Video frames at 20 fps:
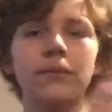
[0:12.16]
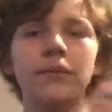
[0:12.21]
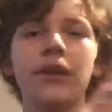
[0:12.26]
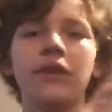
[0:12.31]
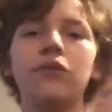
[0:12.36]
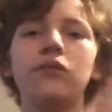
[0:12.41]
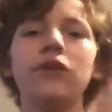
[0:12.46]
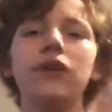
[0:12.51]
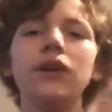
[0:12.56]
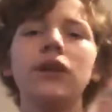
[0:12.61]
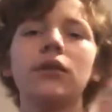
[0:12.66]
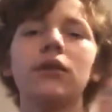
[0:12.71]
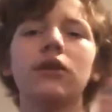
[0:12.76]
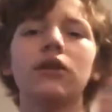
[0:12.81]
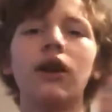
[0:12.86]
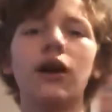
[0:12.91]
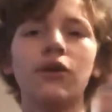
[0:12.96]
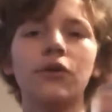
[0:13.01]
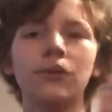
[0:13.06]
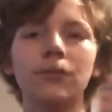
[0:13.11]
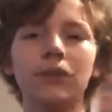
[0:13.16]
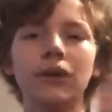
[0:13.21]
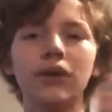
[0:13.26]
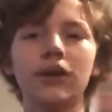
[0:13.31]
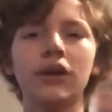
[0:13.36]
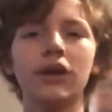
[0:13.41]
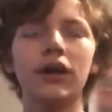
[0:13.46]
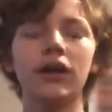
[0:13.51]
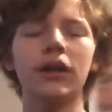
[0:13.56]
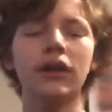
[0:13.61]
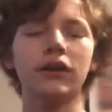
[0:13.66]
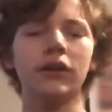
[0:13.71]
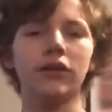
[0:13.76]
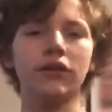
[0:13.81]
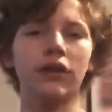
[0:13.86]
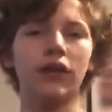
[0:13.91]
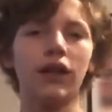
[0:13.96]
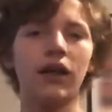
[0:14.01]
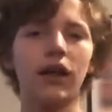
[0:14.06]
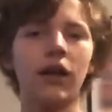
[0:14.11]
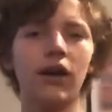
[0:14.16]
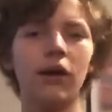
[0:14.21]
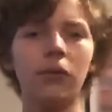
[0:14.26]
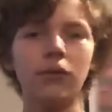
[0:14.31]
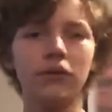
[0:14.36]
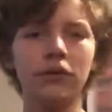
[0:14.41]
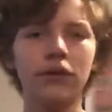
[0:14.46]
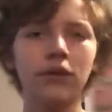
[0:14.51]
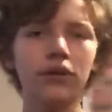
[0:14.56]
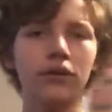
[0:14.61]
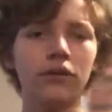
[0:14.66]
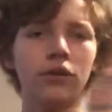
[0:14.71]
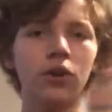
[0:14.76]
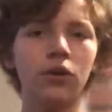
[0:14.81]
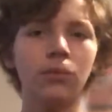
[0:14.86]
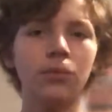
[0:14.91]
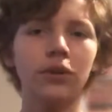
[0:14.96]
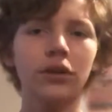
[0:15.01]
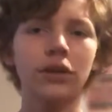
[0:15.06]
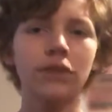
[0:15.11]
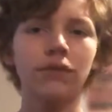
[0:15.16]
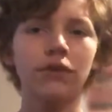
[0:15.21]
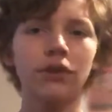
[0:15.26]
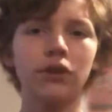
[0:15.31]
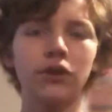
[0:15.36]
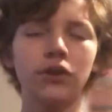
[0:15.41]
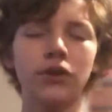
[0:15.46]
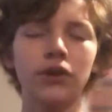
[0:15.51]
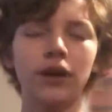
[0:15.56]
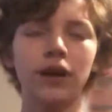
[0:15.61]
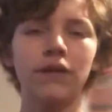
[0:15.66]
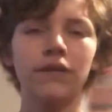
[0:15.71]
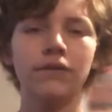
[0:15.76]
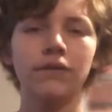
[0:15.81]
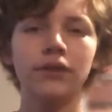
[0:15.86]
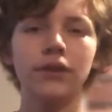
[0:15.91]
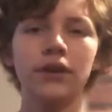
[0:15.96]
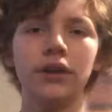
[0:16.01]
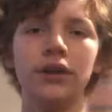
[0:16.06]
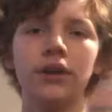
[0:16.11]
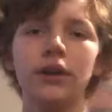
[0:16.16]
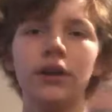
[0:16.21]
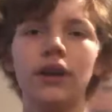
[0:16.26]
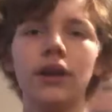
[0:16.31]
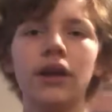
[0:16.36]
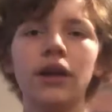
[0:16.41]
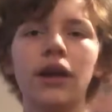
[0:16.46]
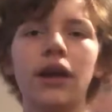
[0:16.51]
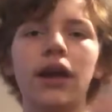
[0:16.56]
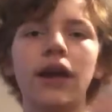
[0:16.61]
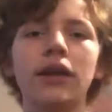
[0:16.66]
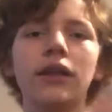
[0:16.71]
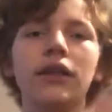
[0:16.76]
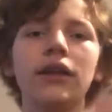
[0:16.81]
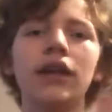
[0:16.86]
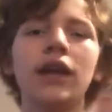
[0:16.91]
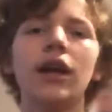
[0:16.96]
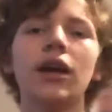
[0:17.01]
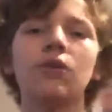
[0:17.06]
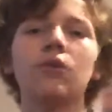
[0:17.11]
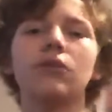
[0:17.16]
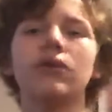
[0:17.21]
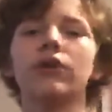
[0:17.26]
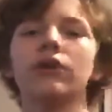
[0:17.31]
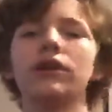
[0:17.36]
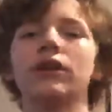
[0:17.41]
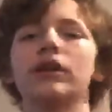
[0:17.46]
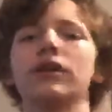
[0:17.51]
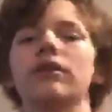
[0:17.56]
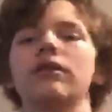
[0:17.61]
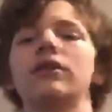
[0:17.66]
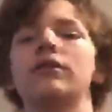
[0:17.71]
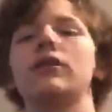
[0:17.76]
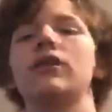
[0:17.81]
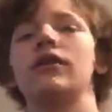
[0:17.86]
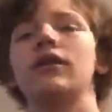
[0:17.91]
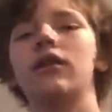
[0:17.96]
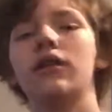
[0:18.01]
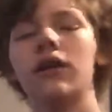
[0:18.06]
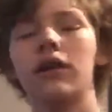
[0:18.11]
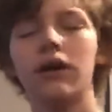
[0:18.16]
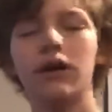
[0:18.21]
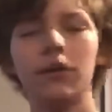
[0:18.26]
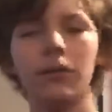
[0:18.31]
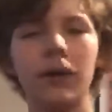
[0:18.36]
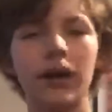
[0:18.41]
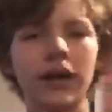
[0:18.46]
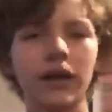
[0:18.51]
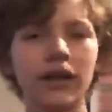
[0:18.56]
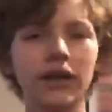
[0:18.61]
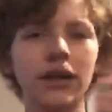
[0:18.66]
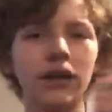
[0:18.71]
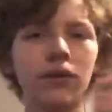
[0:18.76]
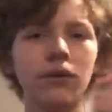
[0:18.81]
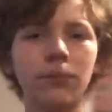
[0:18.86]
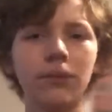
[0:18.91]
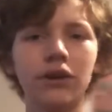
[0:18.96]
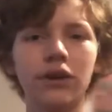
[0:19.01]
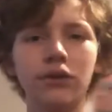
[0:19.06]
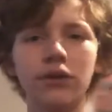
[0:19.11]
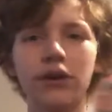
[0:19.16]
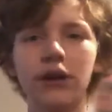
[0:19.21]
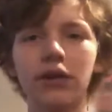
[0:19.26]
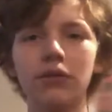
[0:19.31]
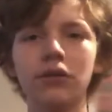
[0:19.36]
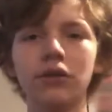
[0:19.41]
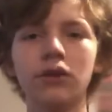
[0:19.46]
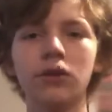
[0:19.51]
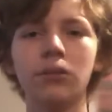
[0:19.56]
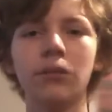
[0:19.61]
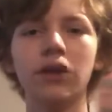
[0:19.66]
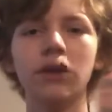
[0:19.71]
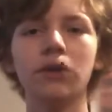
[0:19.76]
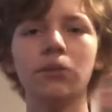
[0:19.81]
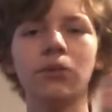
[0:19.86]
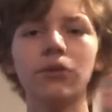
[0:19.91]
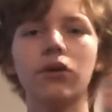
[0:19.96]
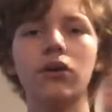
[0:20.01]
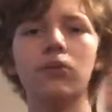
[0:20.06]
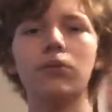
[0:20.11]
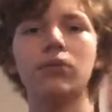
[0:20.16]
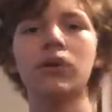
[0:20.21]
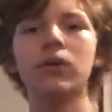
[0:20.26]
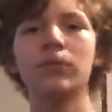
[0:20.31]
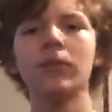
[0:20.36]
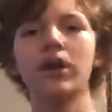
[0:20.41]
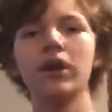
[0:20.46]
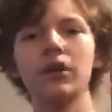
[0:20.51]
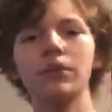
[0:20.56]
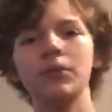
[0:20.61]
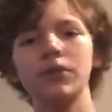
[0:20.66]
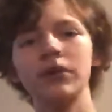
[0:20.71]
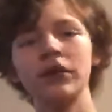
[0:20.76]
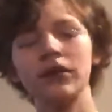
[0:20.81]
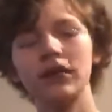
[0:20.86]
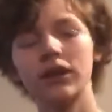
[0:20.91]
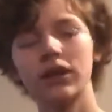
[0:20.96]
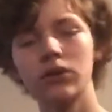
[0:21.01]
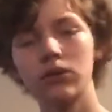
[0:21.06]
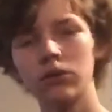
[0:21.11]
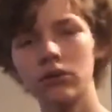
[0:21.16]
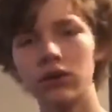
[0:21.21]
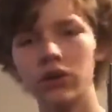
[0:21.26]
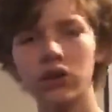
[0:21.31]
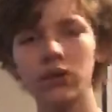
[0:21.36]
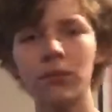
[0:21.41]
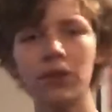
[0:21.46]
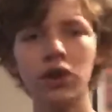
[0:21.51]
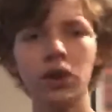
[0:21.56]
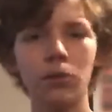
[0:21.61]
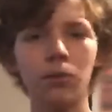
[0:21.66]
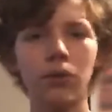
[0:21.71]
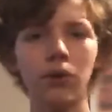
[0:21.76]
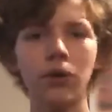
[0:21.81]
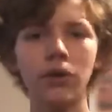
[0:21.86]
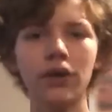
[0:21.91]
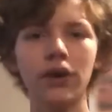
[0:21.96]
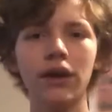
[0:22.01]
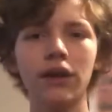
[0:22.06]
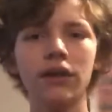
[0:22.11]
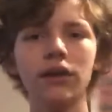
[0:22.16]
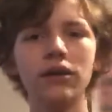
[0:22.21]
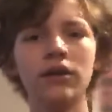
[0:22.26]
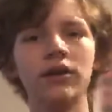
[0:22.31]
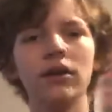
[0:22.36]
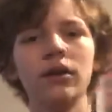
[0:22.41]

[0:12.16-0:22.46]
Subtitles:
If we get the lottery pick, I would hope us first to draft Anthony Edwards. I guess I would be okay with LaMelo Ball, but I'm not completely sold on LaMelo Ball yet.